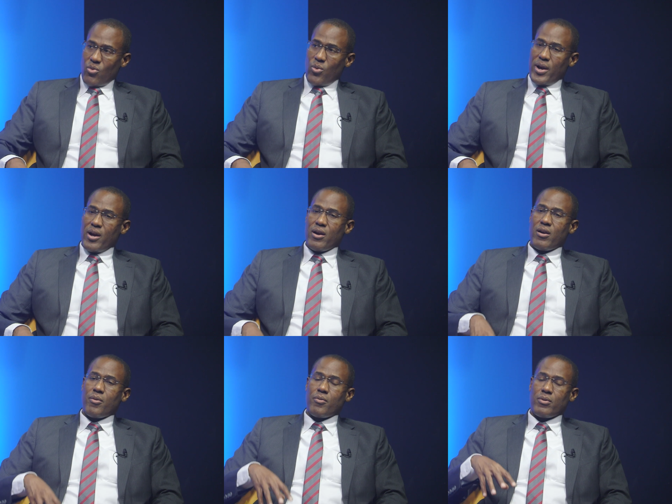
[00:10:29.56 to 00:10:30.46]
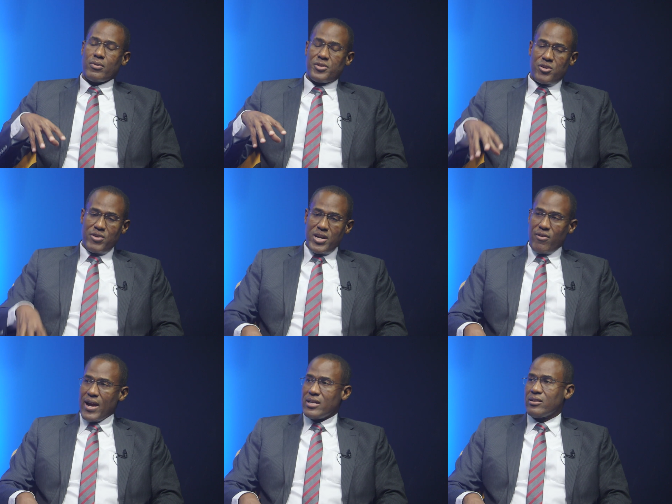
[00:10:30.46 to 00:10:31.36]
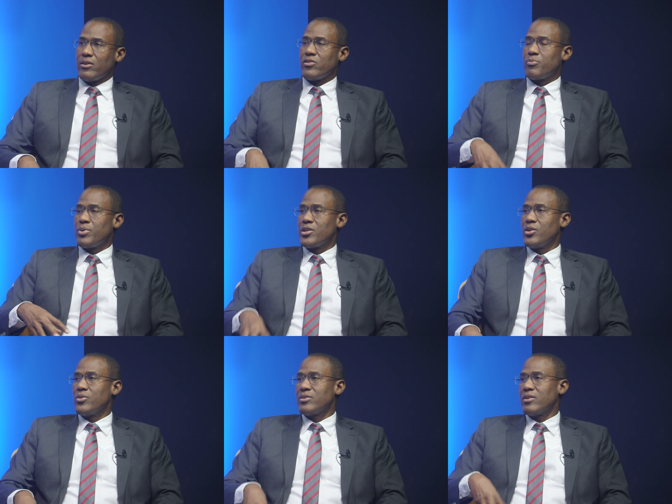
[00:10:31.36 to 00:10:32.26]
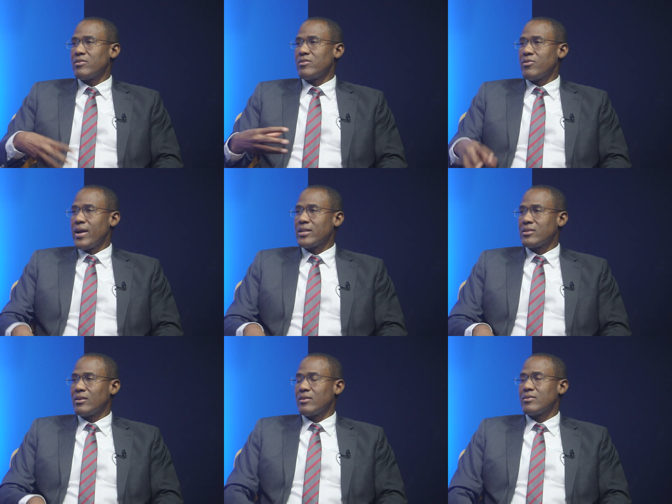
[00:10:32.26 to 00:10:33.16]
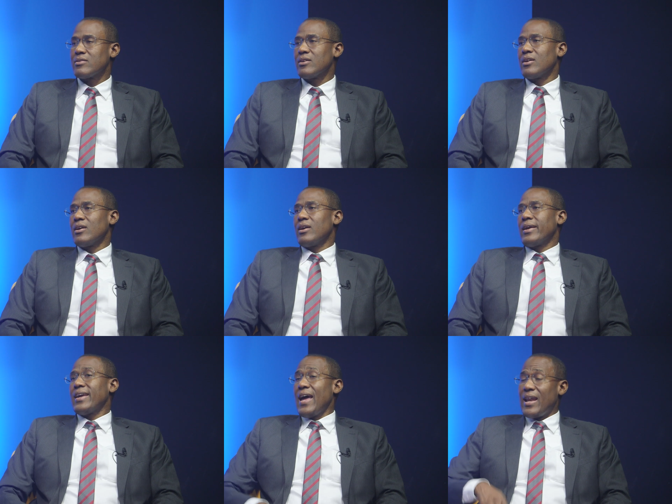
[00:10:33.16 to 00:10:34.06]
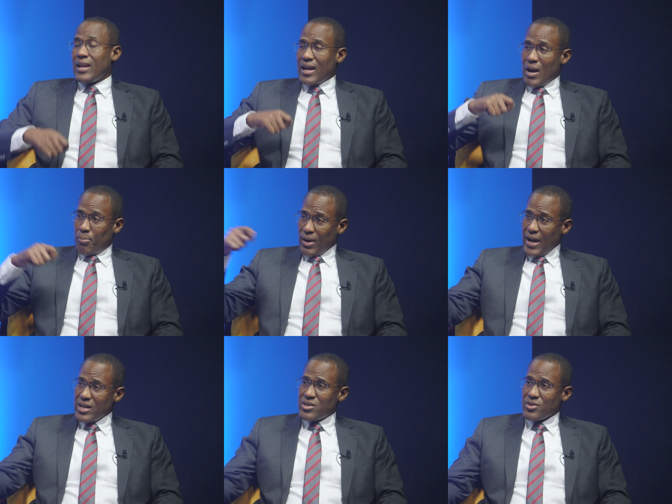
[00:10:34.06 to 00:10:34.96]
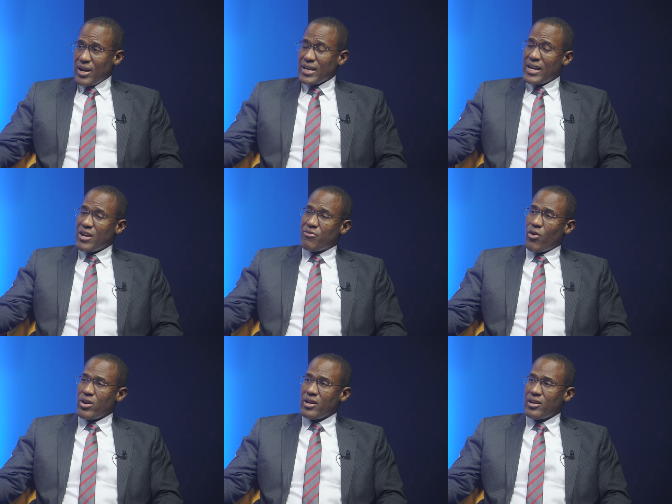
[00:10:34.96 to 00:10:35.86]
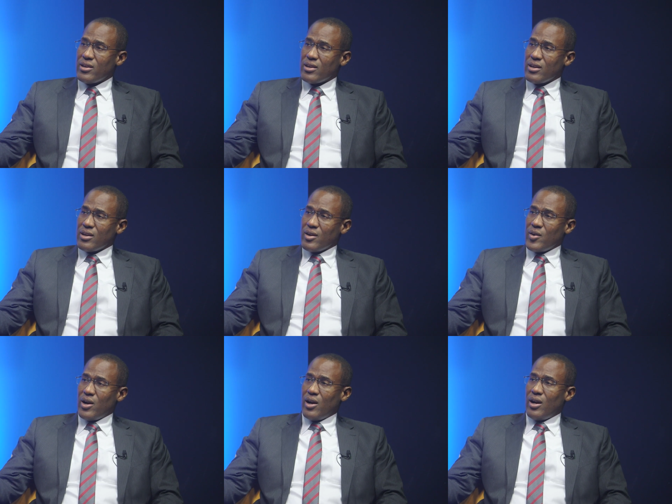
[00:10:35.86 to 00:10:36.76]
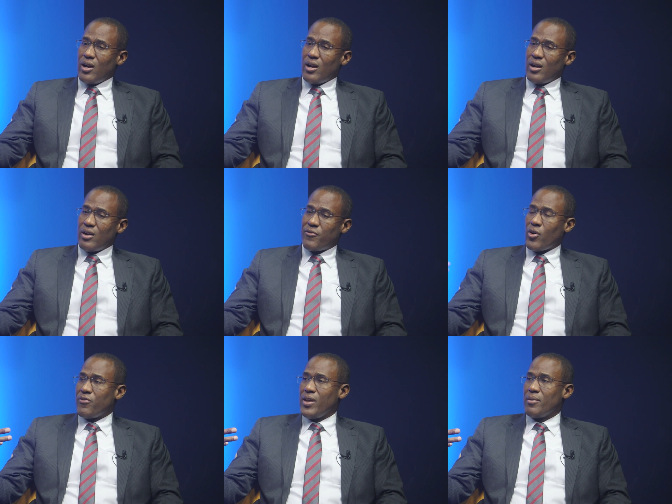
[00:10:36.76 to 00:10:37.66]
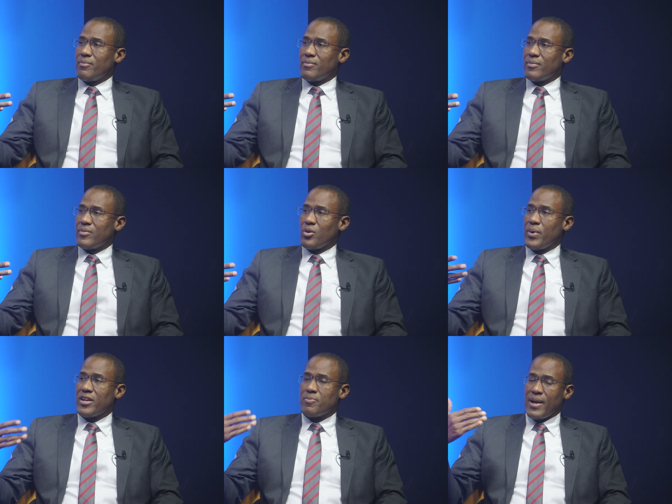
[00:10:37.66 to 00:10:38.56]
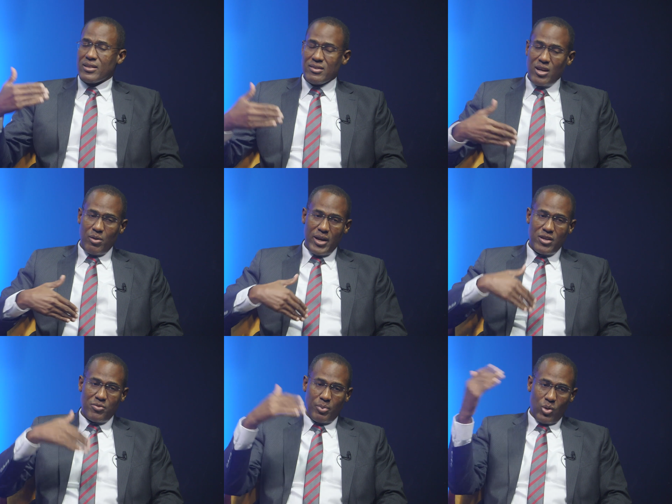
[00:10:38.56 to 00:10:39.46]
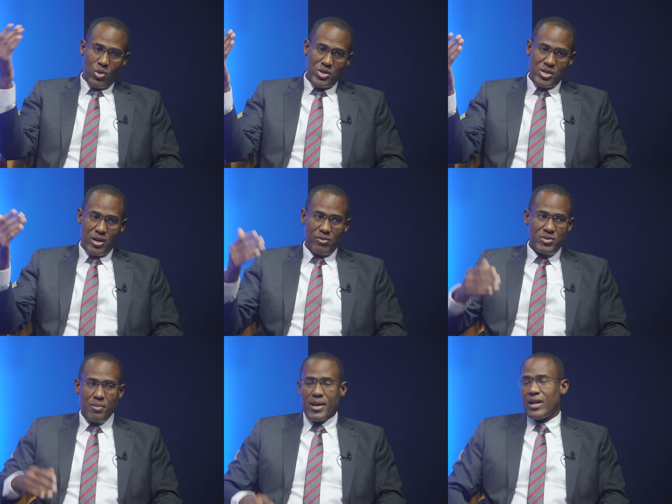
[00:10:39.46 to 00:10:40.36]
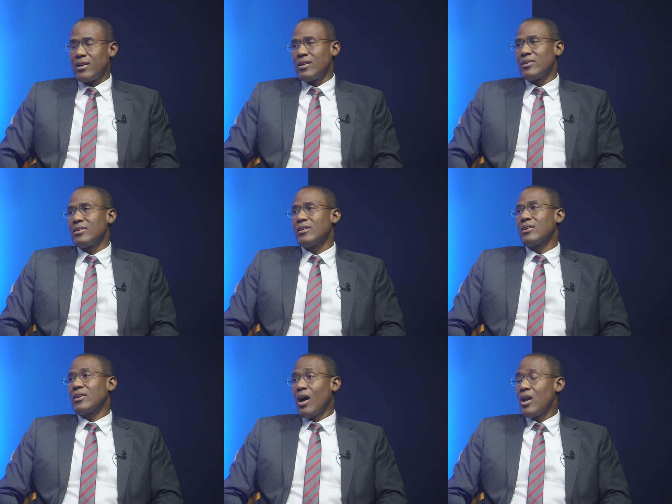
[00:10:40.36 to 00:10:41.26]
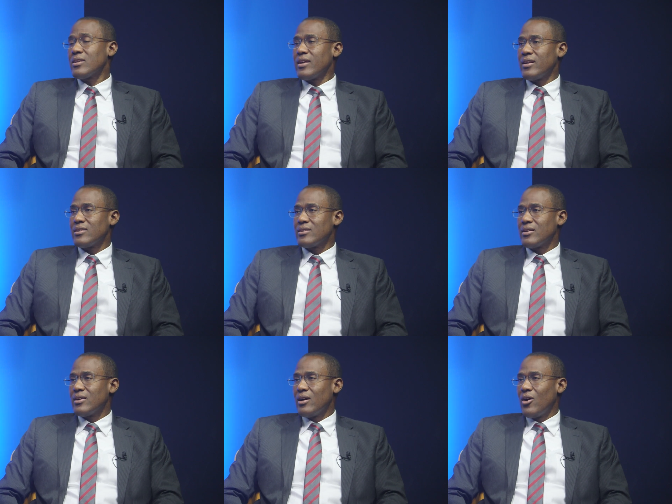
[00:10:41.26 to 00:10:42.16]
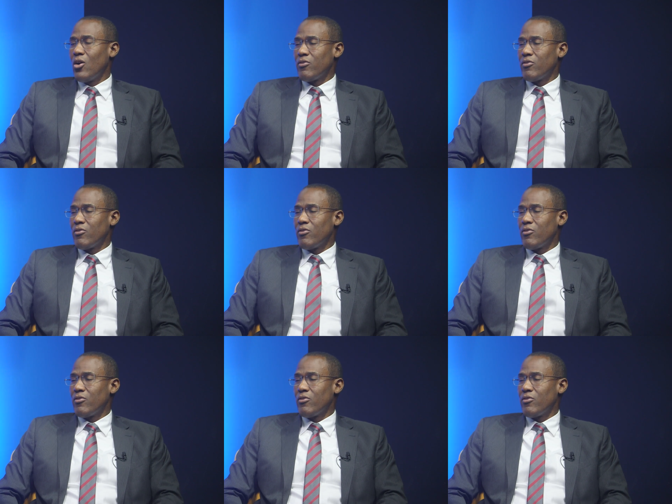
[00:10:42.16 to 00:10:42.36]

Where screenwriters, producers, directors mm-hmm. can apply to and get funding mm-hmm. For a film. So yes. We expect to see an explosion of Jamaican content mm-hmm.